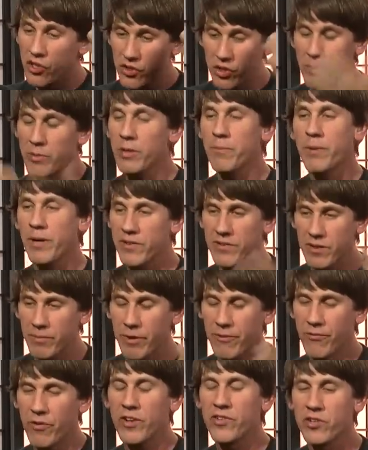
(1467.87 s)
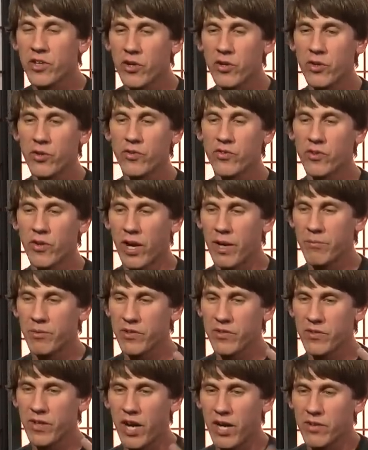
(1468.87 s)
show me the places that my friends go to so I'm
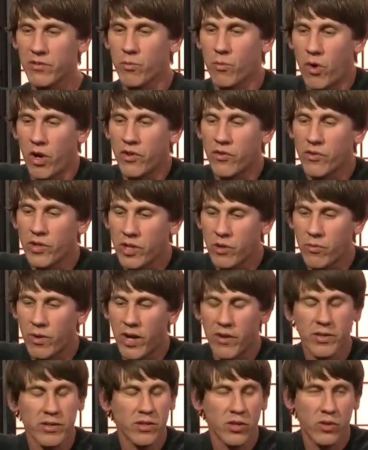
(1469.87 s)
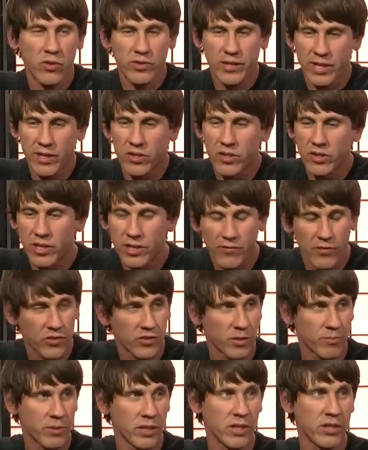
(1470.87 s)
just not wandering around at the hotel looking for
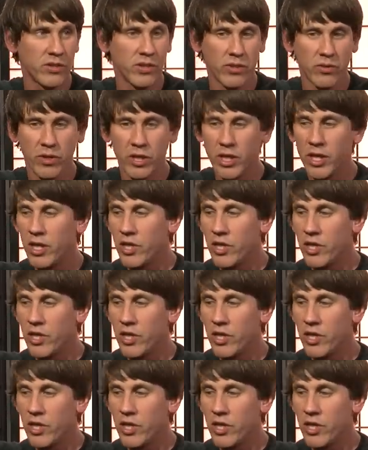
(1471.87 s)
something to do.